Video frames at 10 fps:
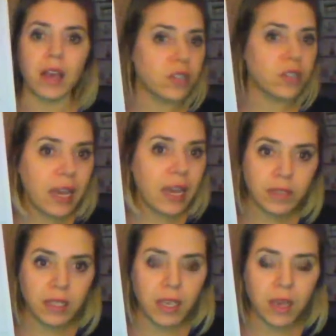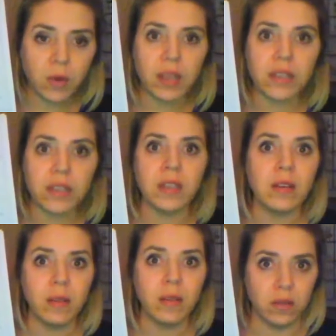Other times, it was
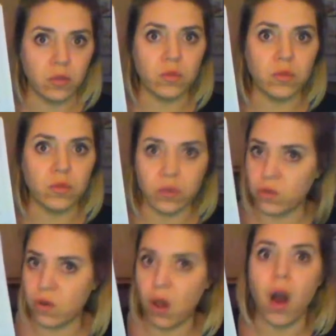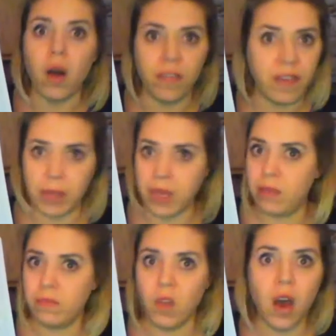all family
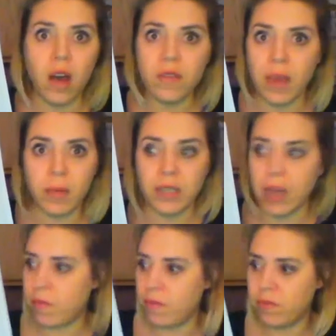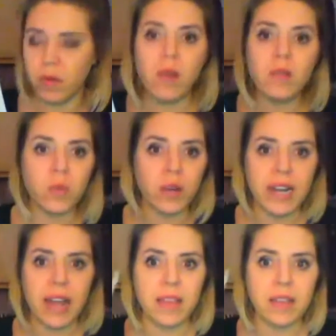time. Paul was working
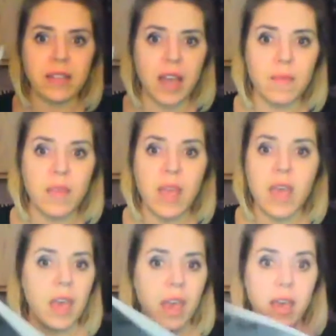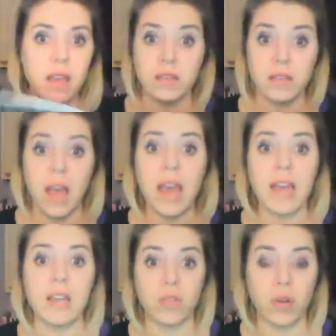at that time, and I
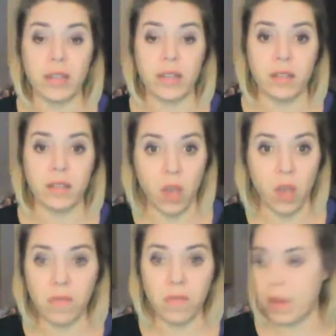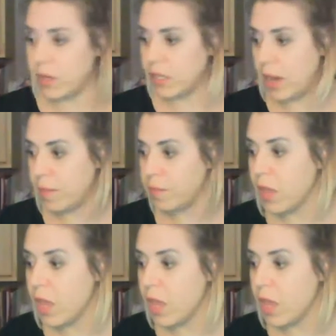had no choice. It was all family time.